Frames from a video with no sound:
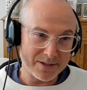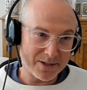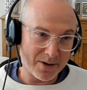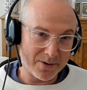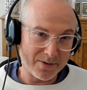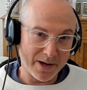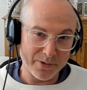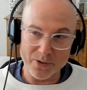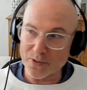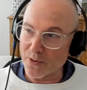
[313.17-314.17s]
So I
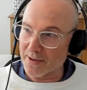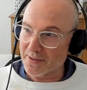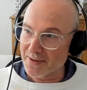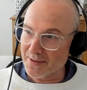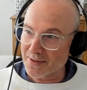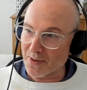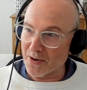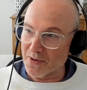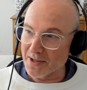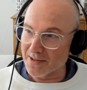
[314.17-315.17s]
thought
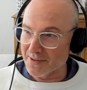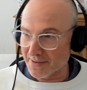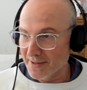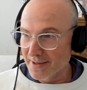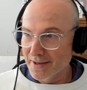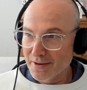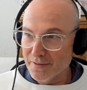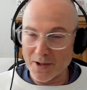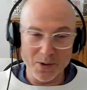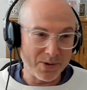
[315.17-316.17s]
quite relevant
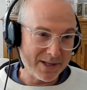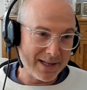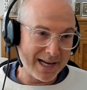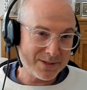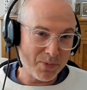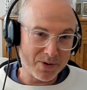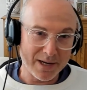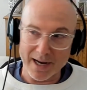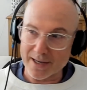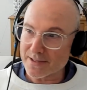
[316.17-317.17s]
following the last
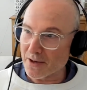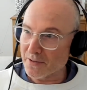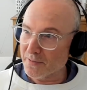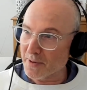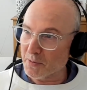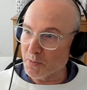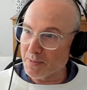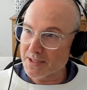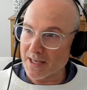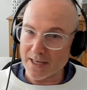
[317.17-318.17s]
podcast. So if people
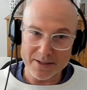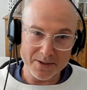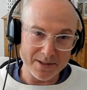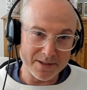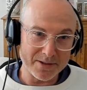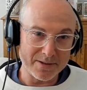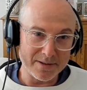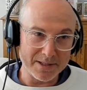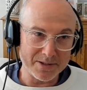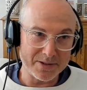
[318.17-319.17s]
missed that, you can listen
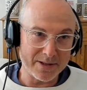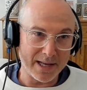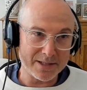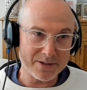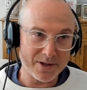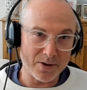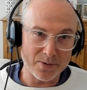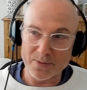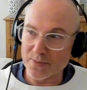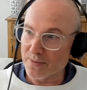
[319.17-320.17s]
to that.
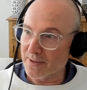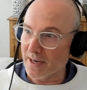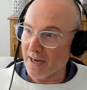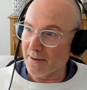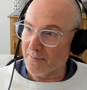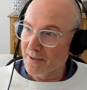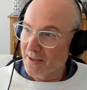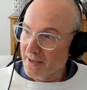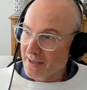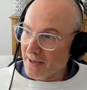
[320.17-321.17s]
So
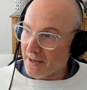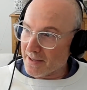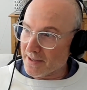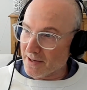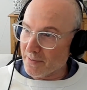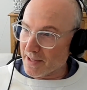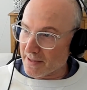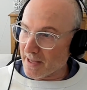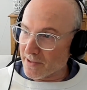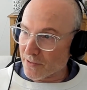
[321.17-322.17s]

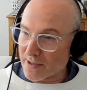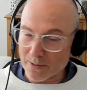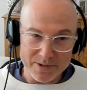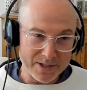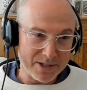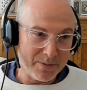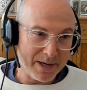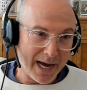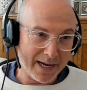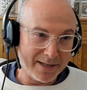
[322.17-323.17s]
but I thought that was Exhibit
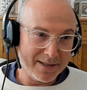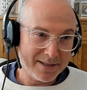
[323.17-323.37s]
A.